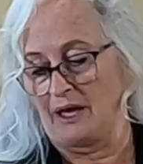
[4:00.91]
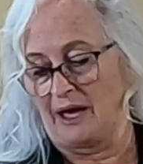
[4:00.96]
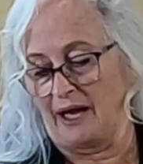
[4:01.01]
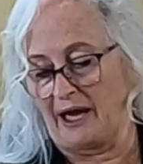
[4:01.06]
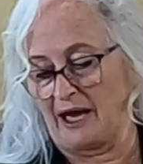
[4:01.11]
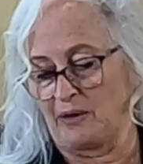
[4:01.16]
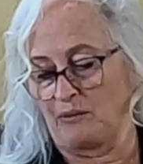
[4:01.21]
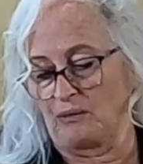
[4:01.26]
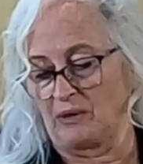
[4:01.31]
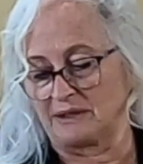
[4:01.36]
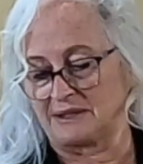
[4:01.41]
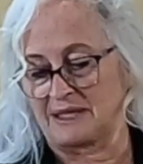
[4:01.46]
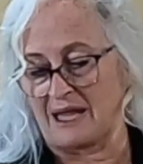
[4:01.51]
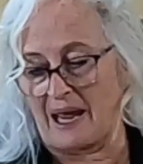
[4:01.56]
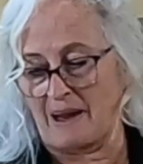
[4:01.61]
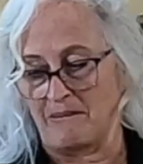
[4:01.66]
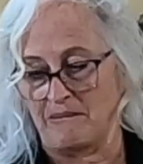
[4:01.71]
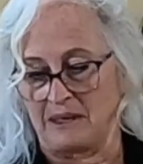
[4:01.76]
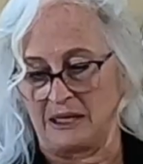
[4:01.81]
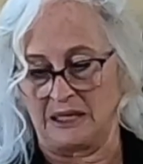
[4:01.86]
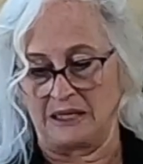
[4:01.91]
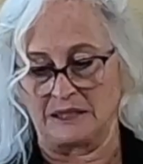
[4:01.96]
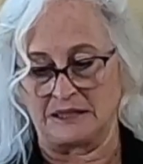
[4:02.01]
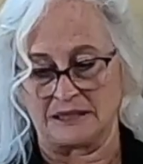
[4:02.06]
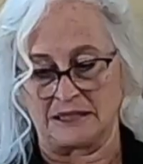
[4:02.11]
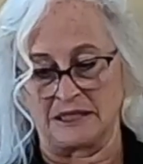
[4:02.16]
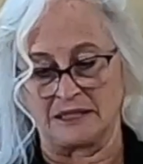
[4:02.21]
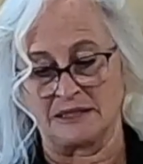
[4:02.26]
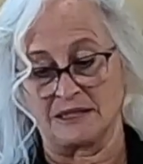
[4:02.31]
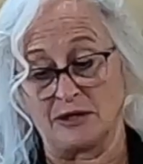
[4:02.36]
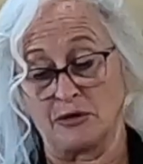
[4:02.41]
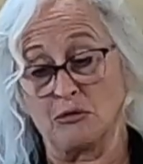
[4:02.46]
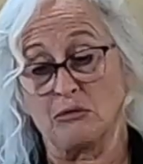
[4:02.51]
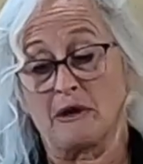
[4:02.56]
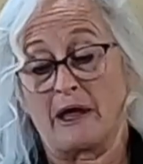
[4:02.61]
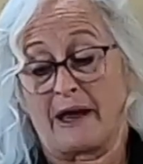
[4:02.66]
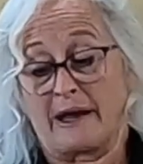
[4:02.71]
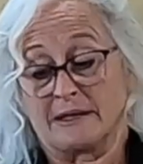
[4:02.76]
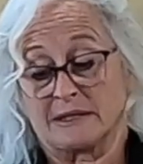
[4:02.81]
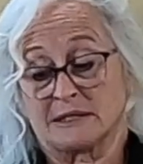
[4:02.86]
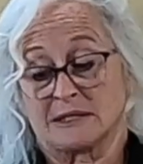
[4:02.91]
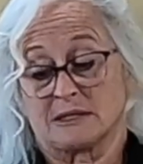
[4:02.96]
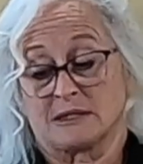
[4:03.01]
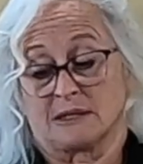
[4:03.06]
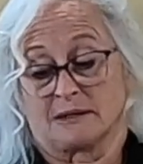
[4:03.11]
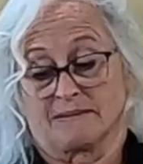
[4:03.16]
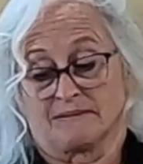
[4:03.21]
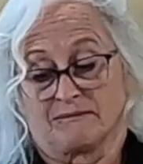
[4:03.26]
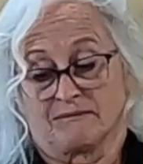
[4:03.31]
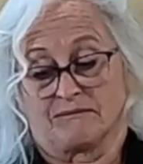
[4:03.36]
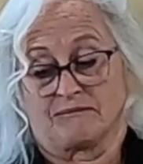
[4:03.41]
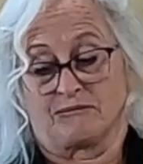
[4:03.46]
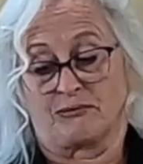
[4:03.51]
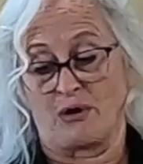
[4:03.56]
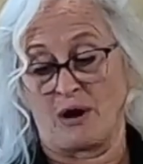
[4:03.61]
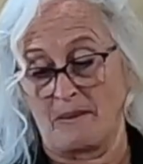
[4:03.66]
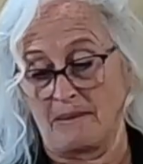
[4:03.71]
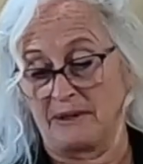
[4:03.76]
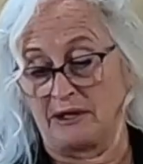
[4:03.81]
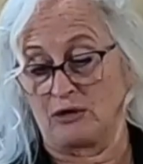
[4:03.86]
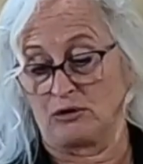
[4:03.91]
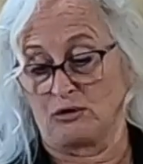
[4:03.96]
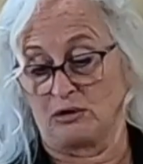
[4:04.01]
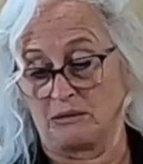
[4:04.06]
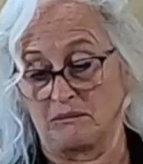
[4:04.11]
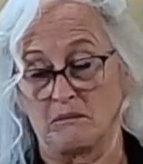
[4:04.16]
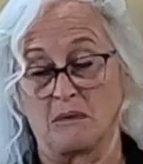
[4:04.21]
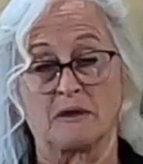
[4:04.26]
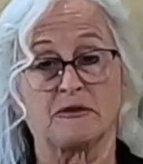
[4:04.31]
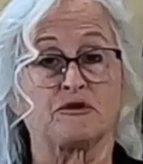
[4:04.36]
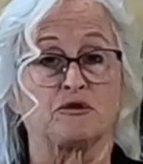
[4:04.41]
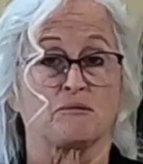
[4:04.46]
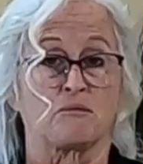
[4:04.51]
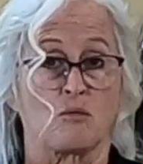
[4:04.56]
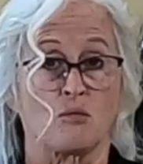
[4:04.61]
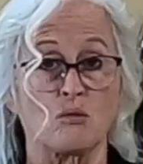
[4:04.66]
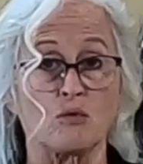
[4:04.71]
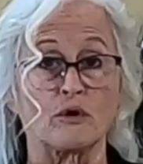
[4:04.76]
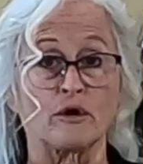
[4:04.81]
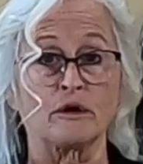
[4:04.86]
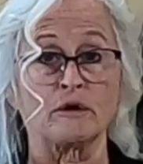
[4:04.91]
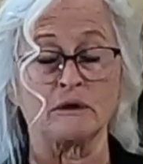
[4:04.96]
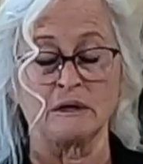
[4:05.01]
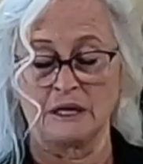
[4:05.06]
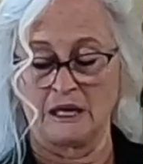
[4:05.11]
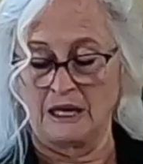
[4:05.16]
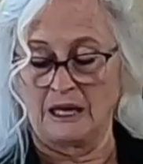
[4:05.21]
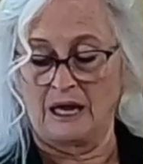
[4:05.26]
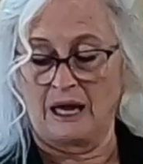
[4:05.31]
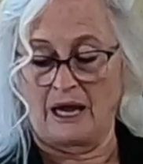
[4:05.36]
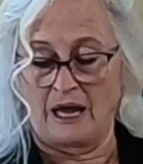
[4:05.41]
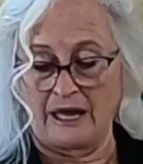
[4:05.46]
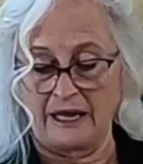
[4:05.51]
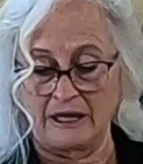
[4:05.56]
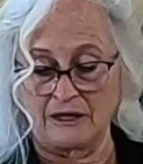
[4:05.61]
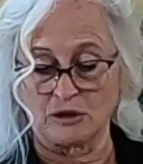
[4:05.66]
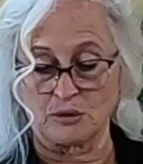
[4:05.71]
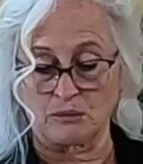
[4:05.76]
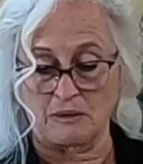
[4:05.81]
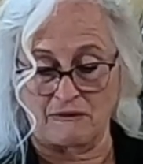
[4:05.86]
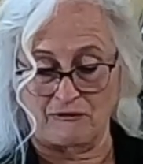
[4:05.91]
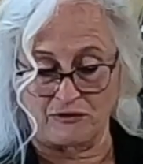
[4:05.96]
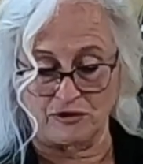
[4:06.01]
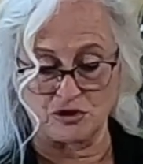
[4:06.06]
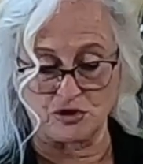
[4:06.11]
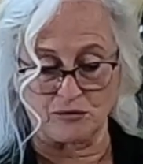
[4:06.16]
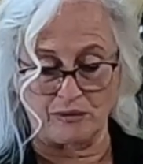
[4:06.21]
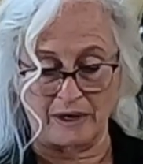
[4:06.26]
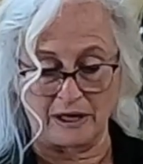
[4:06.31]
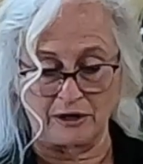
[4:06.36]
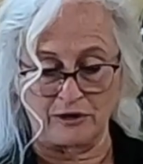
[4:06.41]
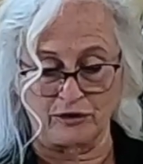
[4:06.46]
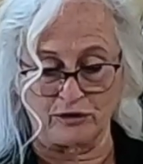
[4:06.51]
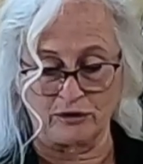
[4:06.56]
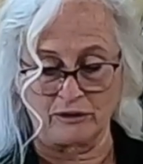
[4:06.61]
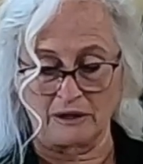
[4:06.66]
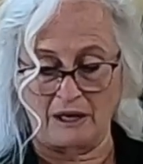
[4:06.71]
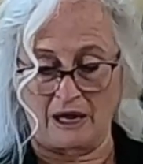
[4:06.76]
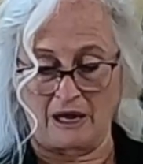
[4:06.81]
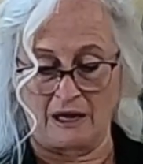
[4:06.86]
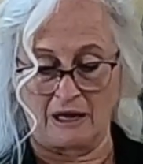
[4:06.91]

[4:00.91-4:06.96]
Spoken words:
And what that means is they'll last probably a good month or more in the refrigerator.